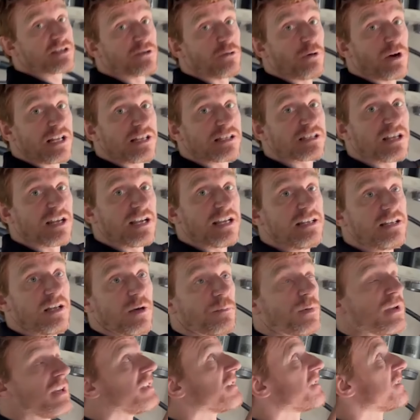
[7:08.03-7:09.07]
quite tight
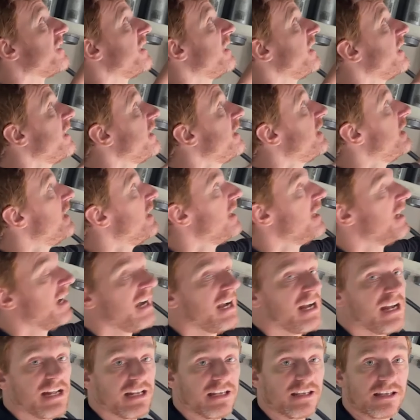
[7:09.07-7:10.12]
up in the ceiling,
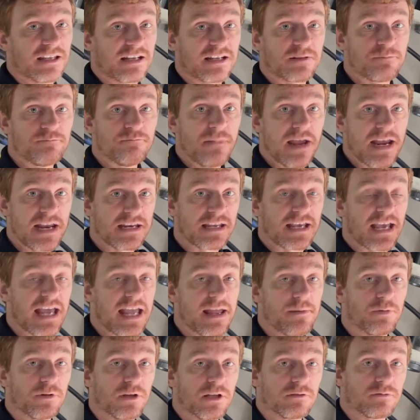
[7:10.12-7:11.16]
and the main
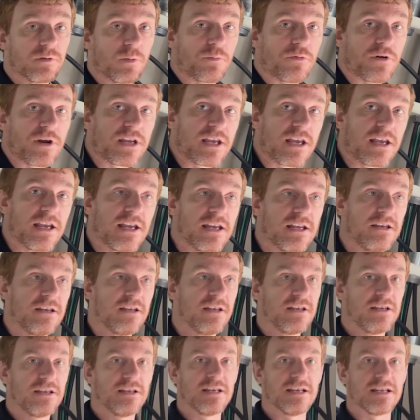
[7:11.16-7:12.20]
cable that we're bringing in
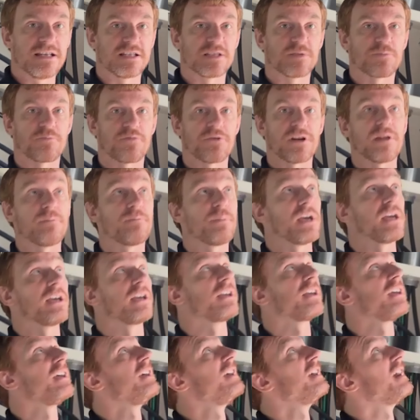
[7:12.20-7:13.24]
is pretty big,
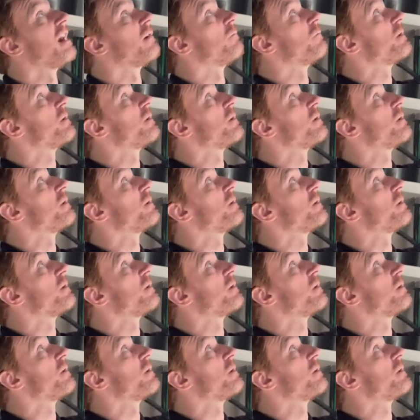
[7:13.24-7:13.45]
and